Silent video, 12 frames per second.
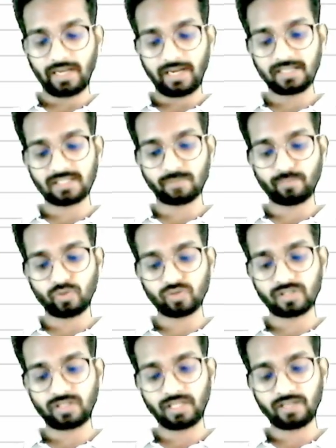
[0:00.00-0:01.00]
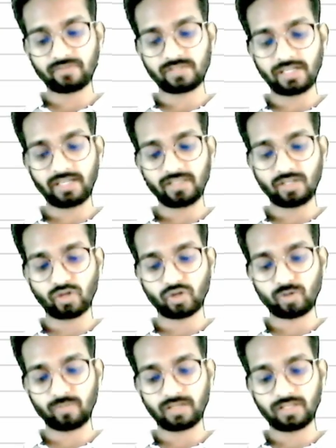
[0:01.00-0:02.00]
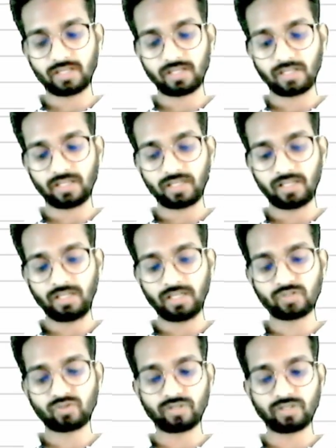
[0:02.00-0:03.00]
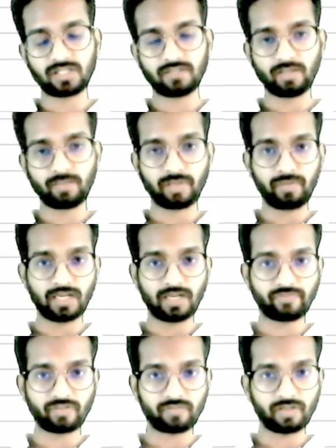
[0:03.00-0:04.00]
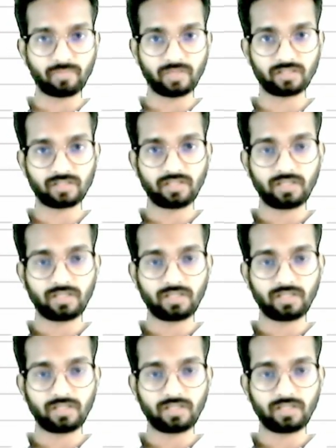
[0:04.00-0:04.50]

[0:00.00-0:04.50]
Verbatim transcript: and suppose they have said in the document that he has to receive the payment after one month.